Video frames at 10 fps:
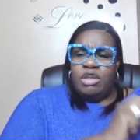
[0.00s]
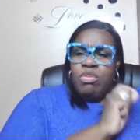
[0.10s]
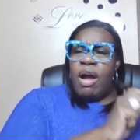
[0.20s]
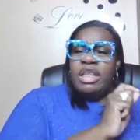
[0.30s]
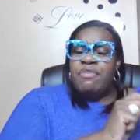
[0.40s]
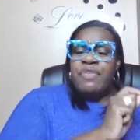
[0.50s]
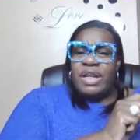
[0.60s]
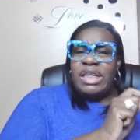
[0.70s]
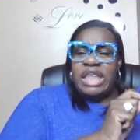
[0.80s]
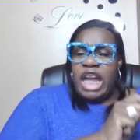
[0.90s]
Twirling in
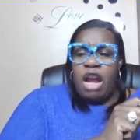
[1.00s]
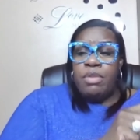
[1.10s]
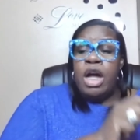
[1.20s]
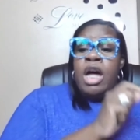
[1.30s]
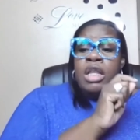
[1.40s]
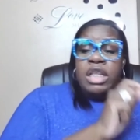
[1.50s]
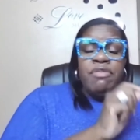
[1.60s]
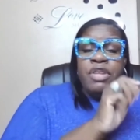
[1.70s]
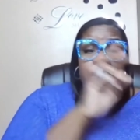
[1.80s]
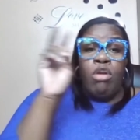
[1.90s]
front of this camera,
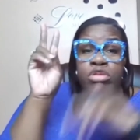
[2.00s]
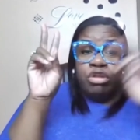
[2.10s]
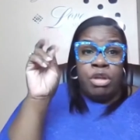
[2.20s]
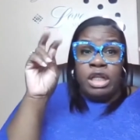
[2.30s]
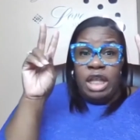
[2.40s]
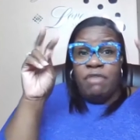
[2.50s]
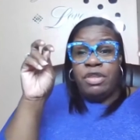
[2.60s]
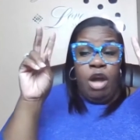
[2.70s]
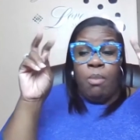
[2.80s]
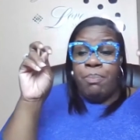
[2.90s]
living your
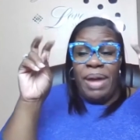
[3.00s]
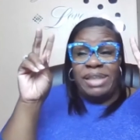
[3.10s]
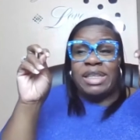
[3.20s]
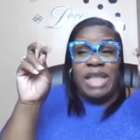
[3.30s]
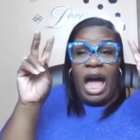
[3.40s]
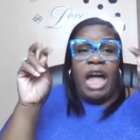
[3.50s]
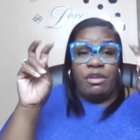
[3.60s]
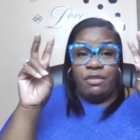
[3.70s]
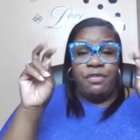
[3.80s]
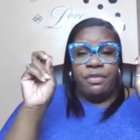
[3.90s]
living your best
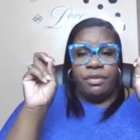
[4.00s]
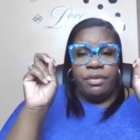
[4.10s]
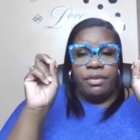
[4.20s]
life.